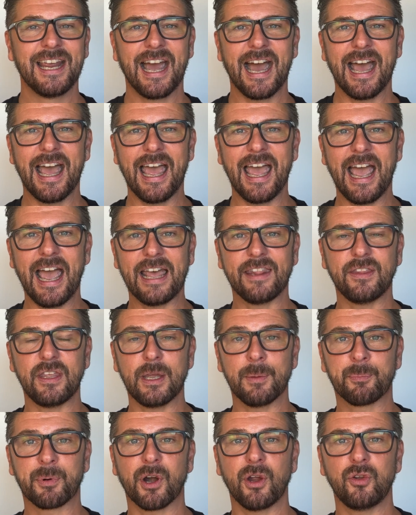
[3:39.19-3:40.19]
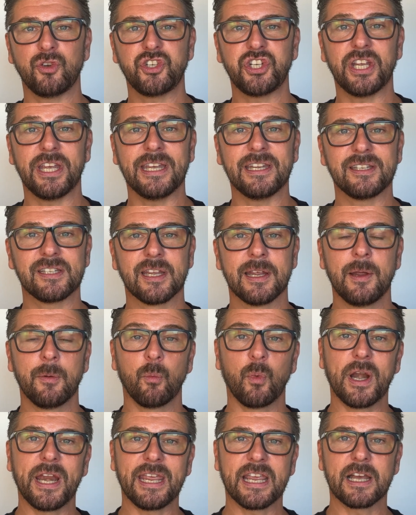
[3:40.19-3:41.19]
and the approaches
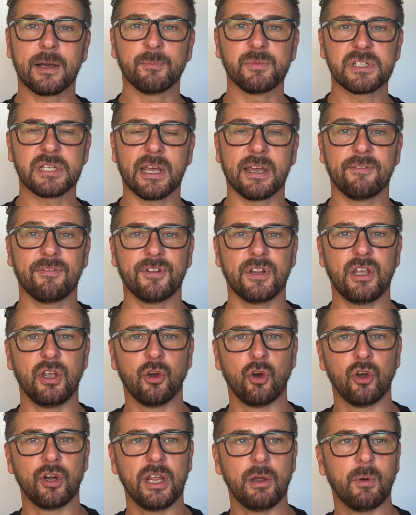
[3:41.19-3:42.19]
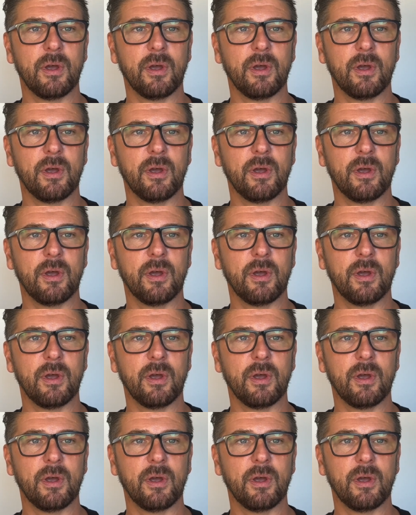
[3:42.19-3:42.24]
when it comes time for the audit.